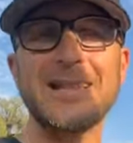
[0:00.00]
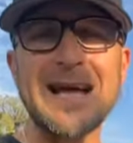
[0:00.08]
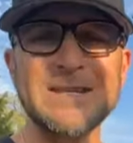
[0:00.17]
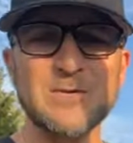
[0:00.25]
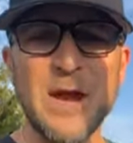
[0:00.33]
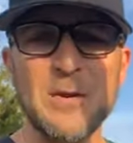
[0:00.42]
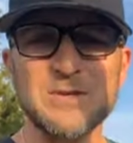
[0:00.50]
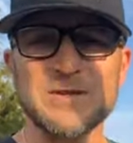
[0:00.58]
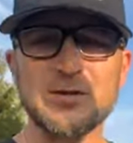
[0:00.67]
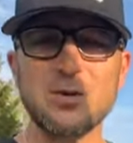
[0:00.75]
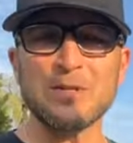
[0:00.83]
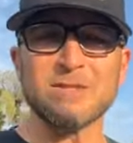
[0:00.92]
And that's what I
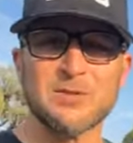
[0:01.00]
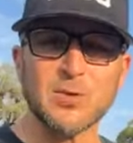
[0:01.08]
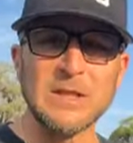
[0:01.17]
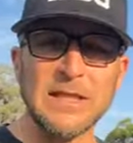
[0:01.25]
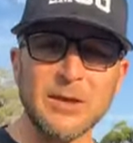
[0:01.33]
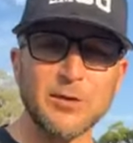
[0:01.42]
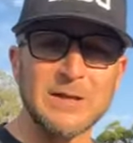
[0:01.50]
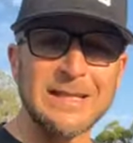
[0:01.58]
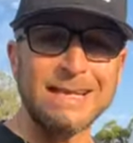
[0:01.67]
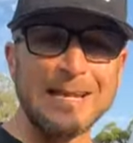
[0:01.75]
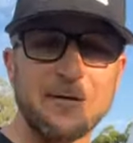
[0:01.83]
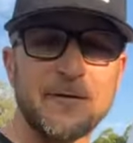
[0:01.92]
was doing. So
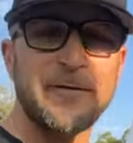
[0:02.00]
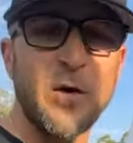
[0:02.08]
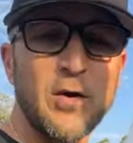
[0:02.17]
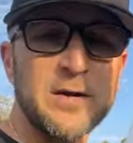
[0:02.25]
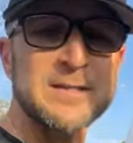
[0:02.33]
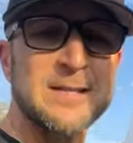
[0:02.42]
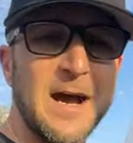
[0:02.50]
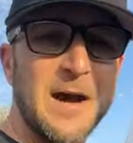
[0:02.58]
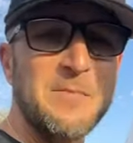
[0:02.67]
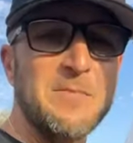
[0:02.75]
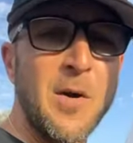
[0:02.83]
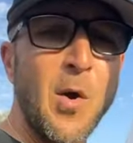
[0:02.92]
literally in a Forrest
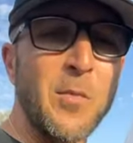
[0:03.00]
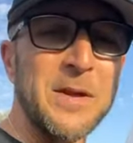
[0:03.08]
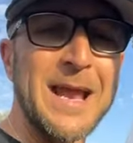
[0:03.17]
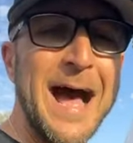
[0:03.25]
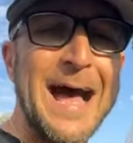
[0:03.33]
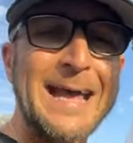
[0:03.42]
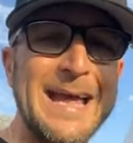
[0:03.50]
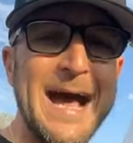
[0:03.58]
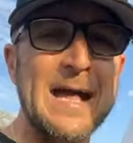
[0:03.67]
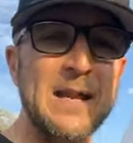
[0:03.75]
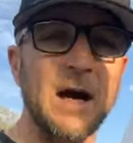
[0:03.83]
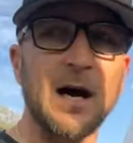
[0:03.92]
Gump moment, I
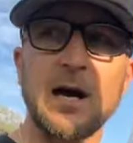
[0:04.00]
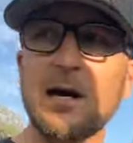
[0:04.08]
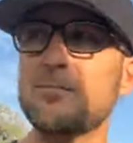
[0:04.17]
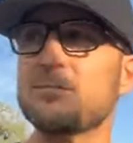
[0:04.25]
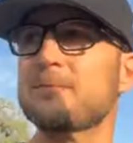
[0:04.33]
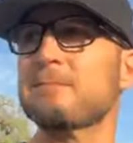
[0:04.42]
got up